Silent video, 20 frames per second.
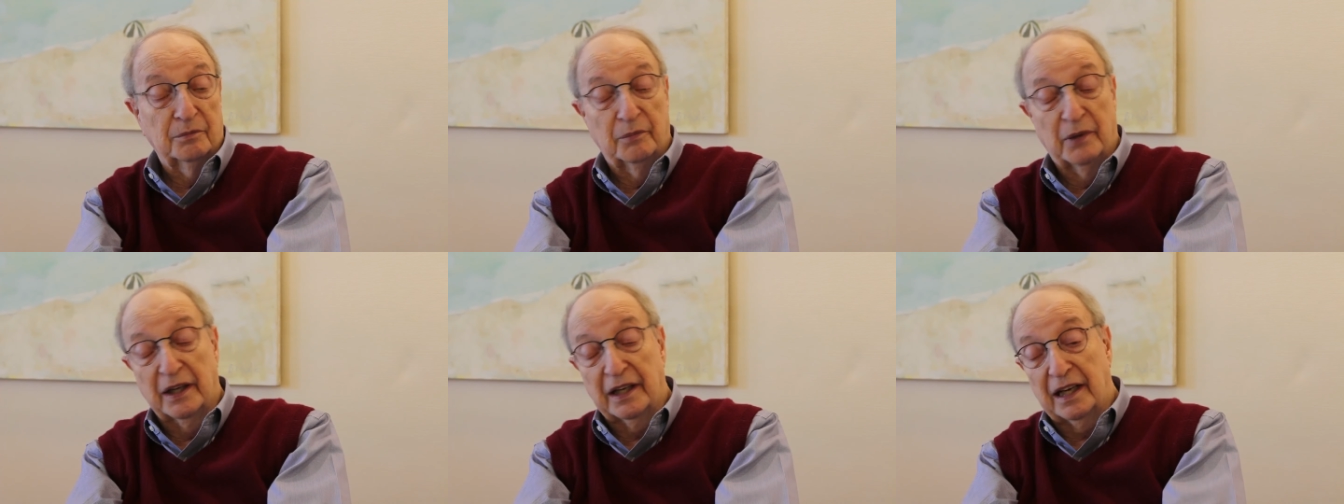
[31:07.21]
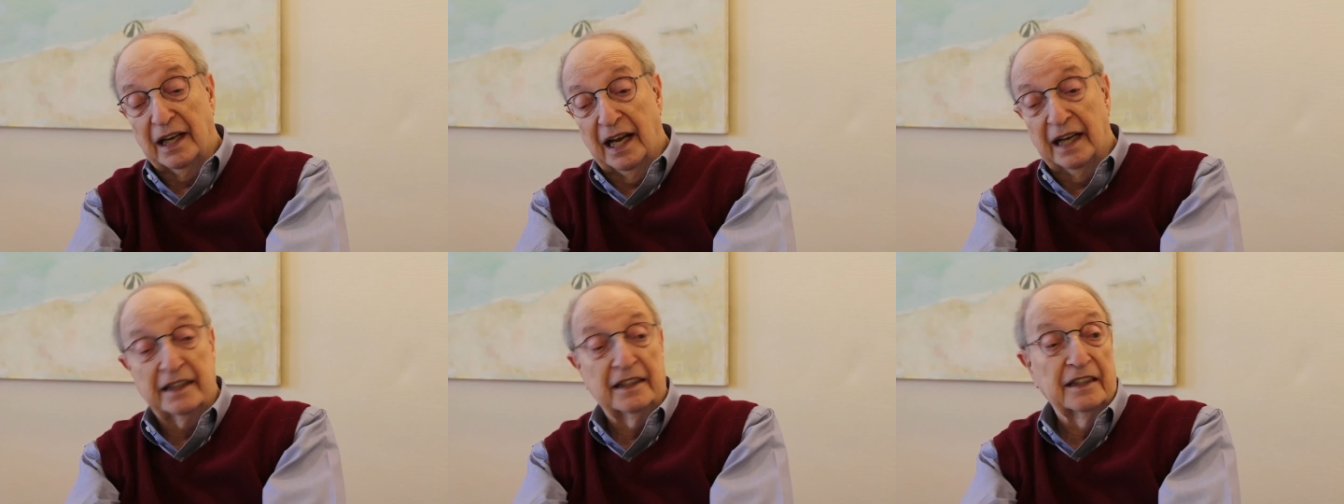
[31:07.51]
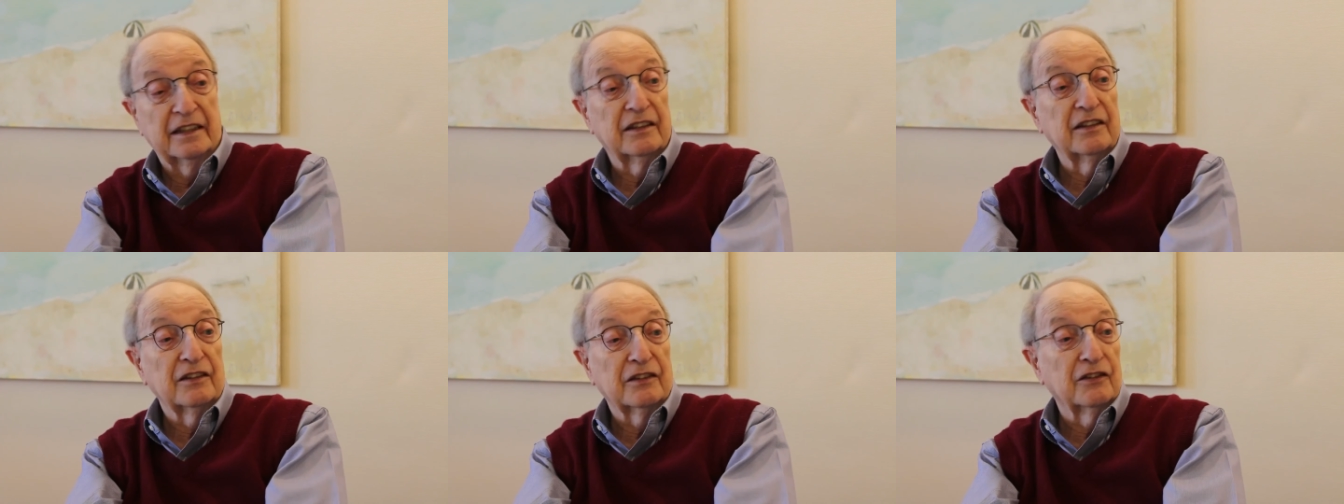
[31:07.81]
but I
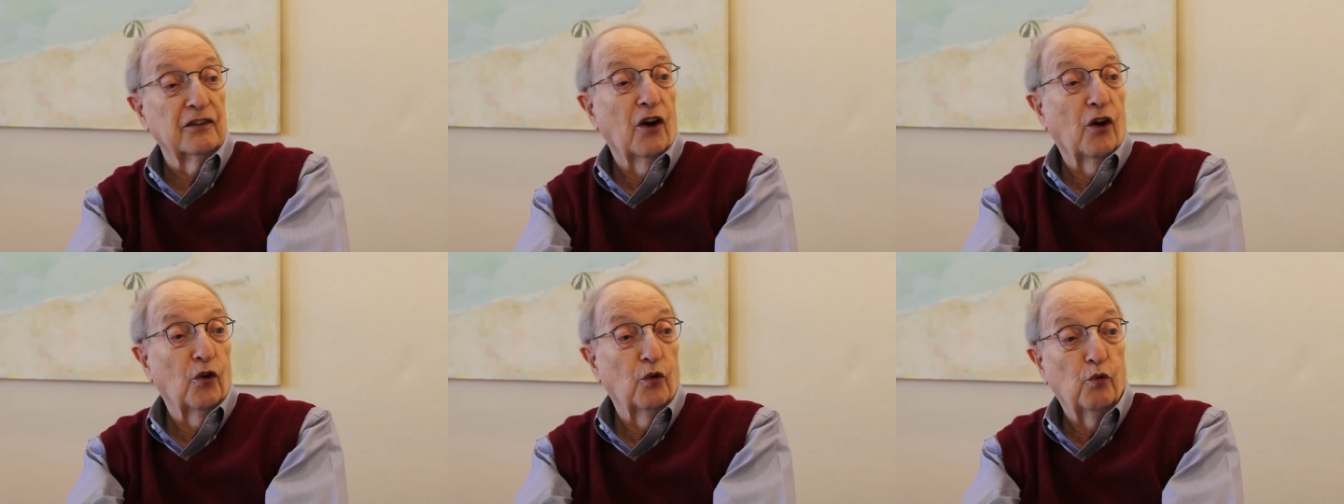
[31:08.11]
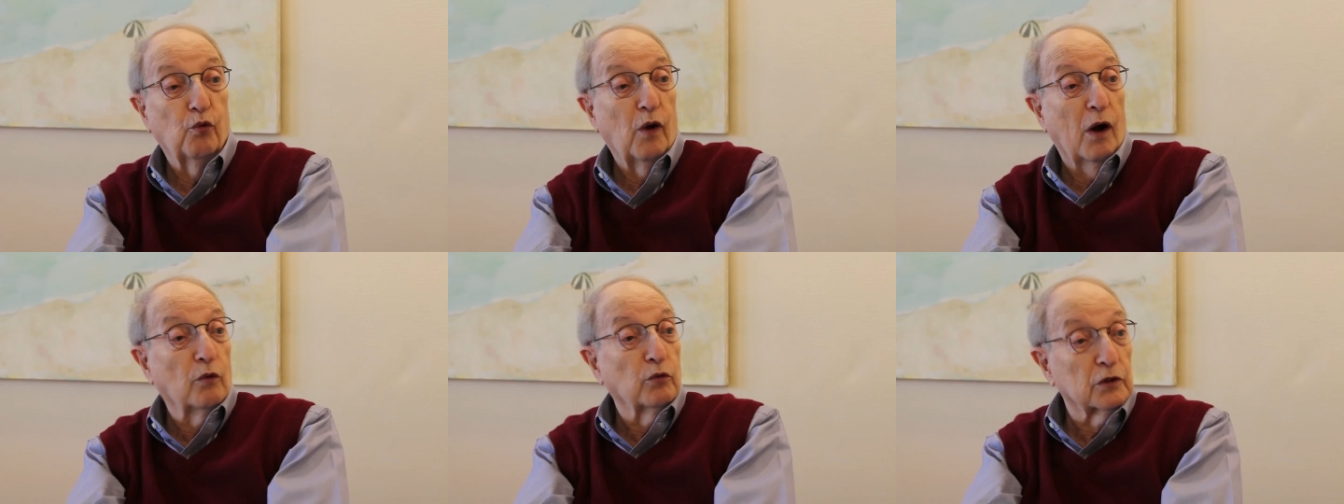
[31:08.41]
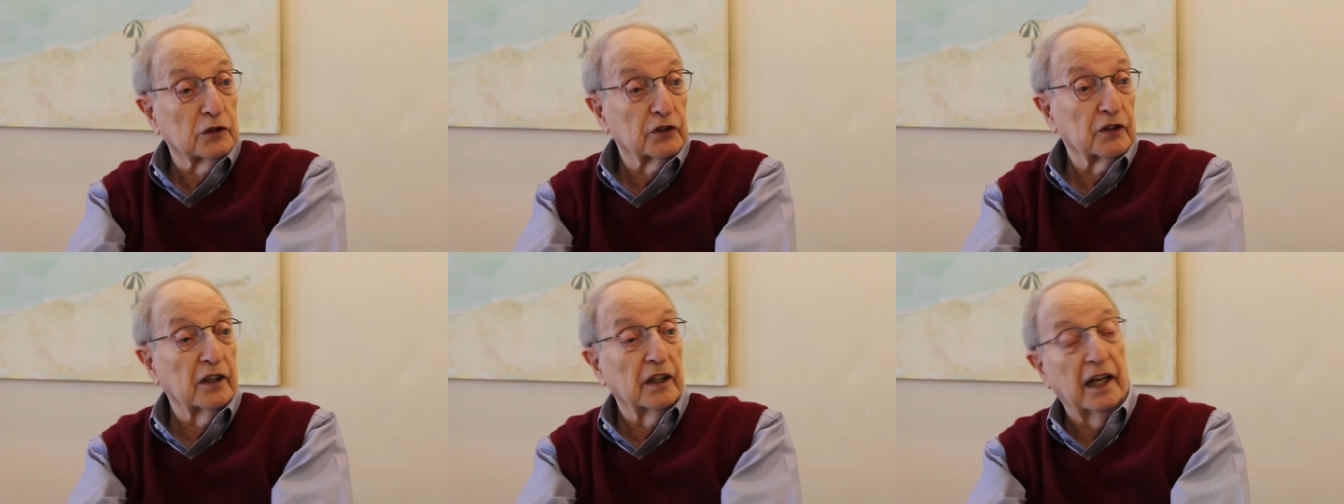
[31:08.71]
didn't know what
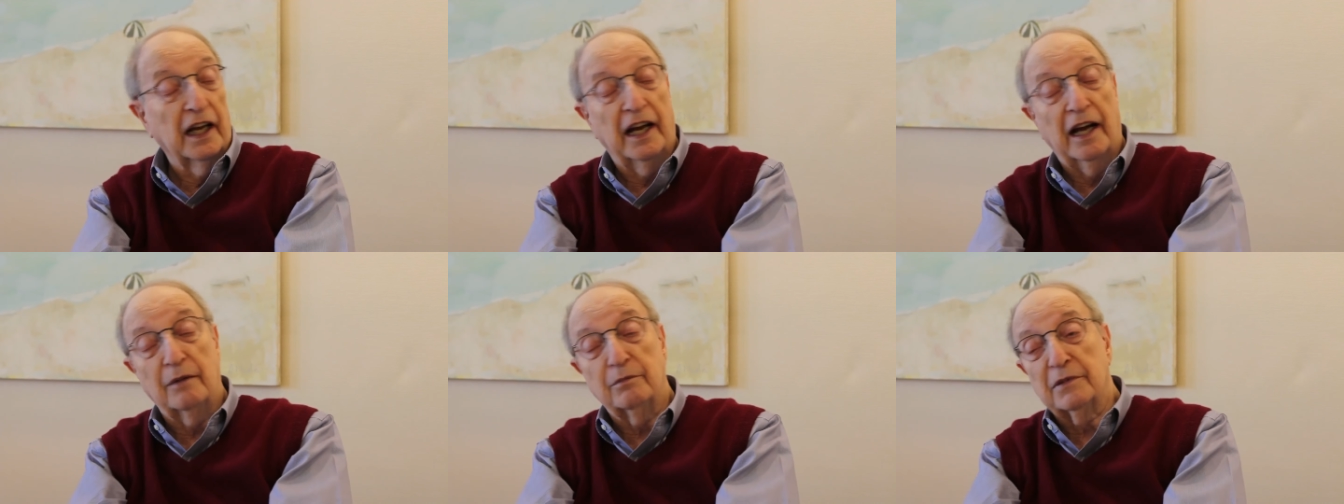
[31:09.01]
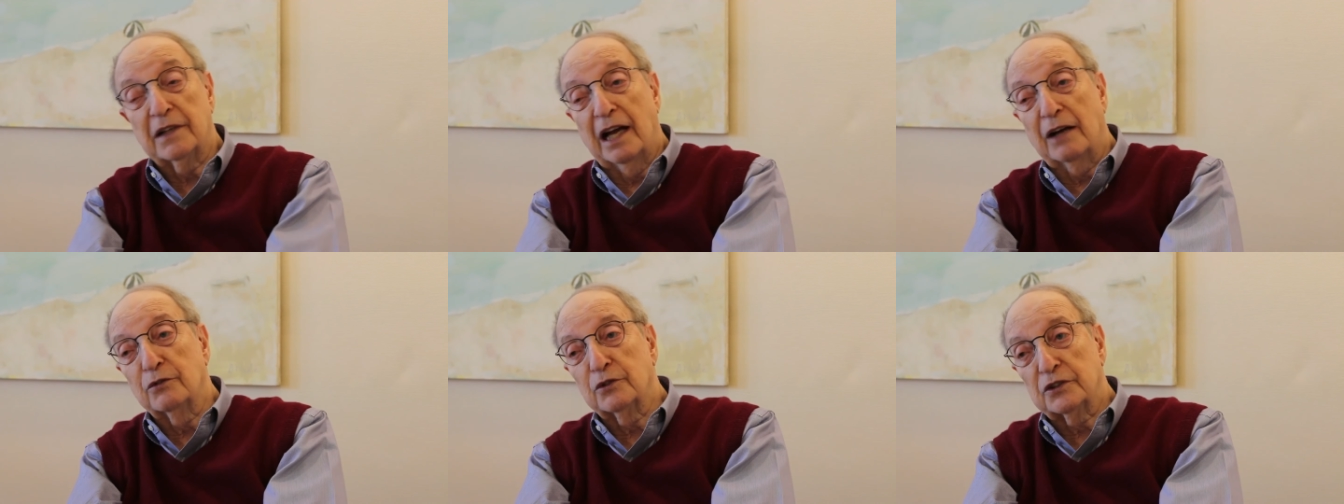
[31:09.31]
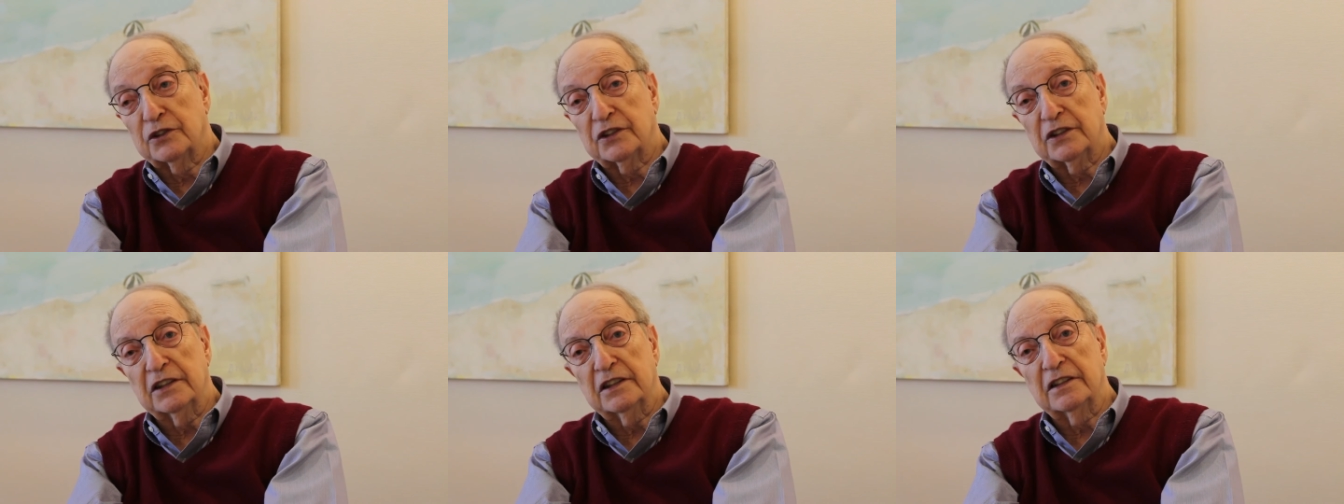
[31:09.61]
was going to happen. I
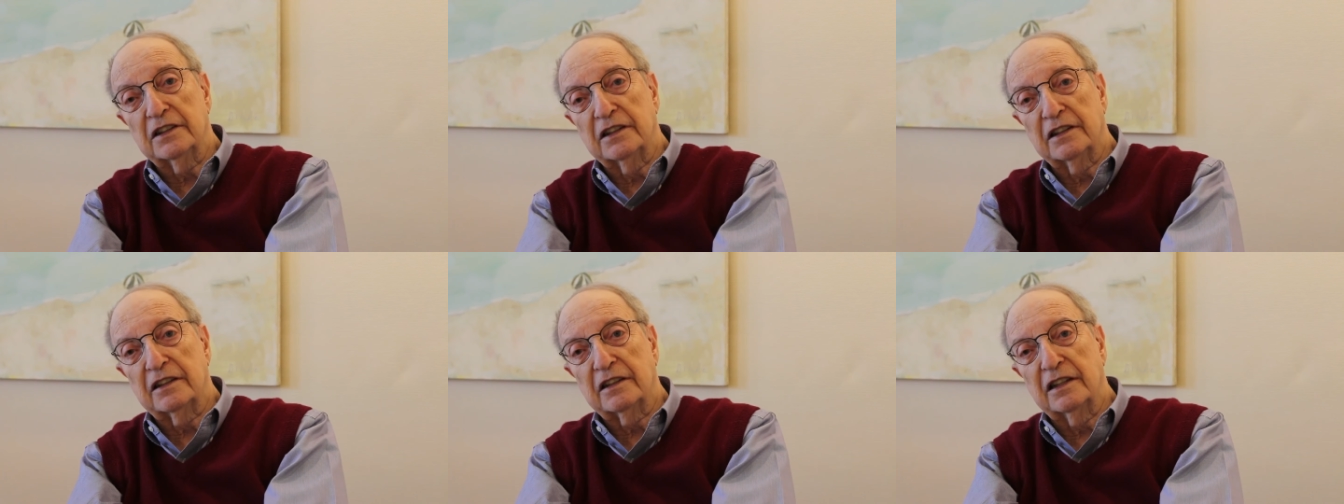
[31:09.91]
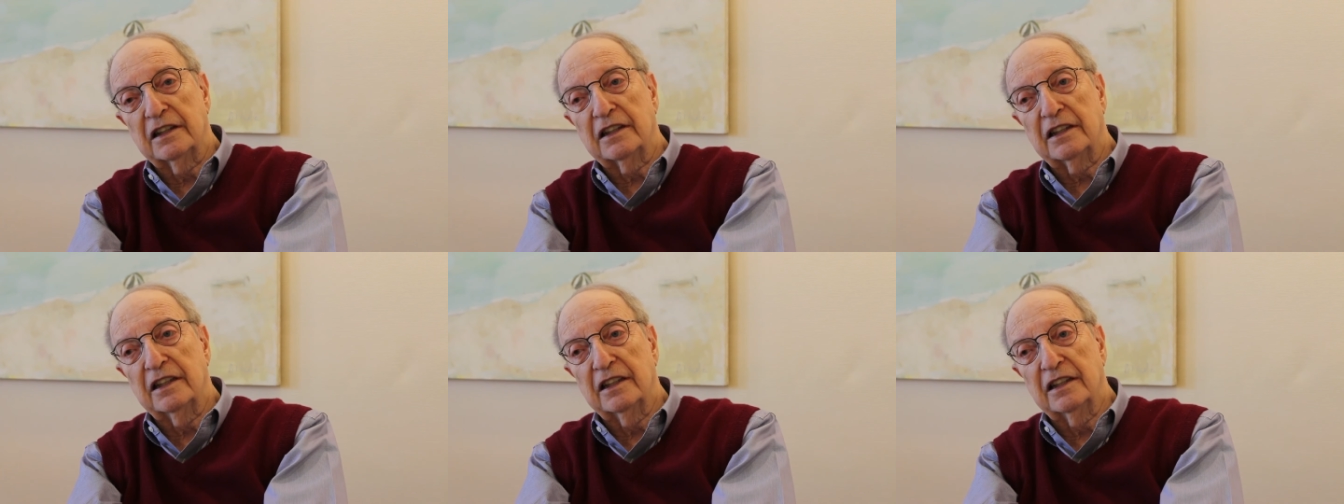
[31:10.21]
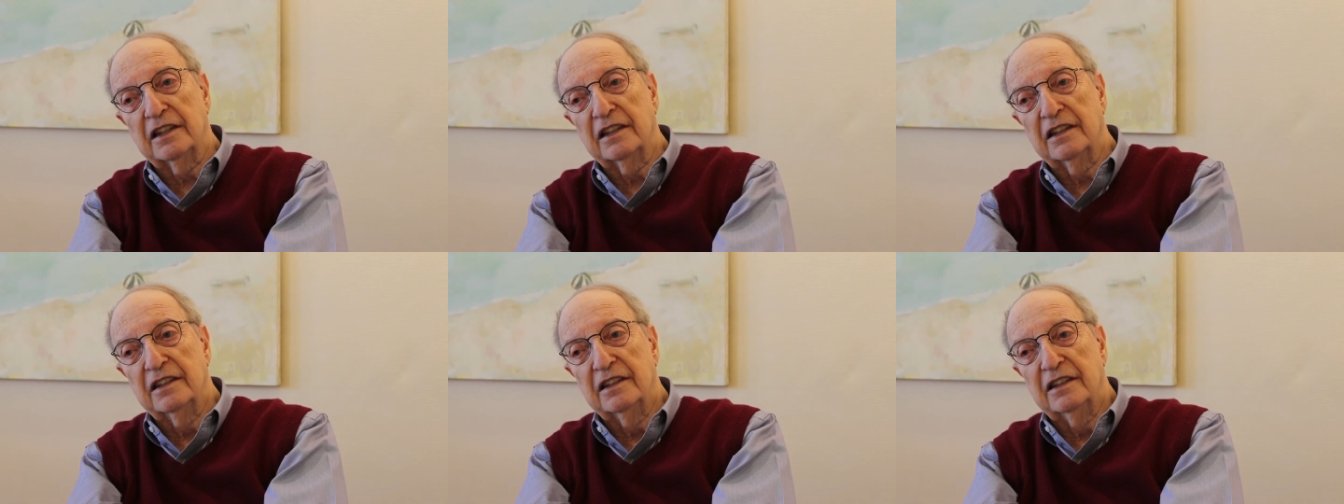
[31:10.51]
was sitting and
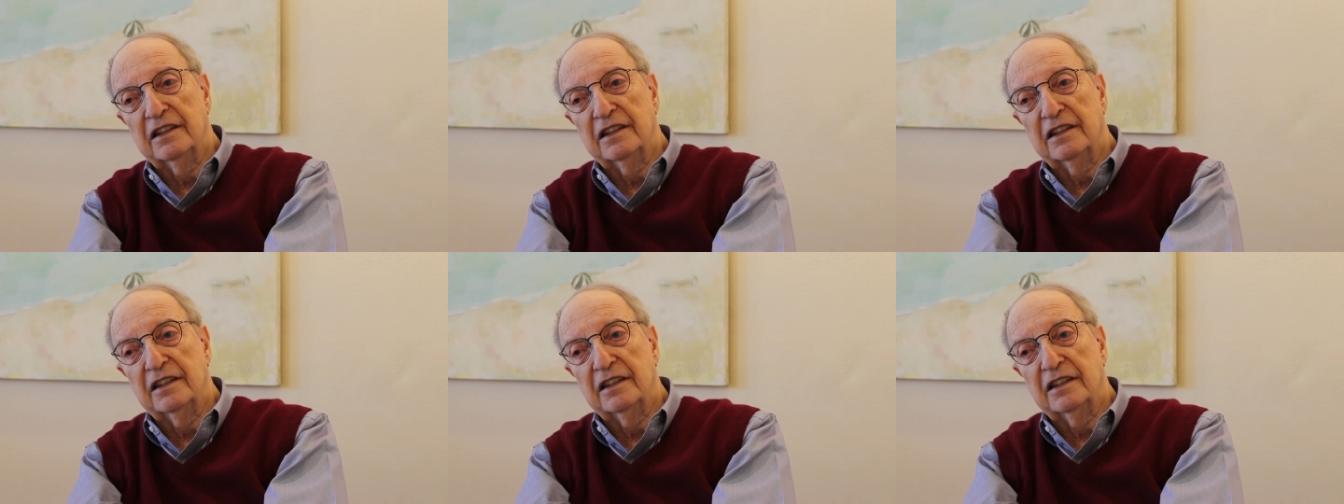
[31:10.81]
thinking,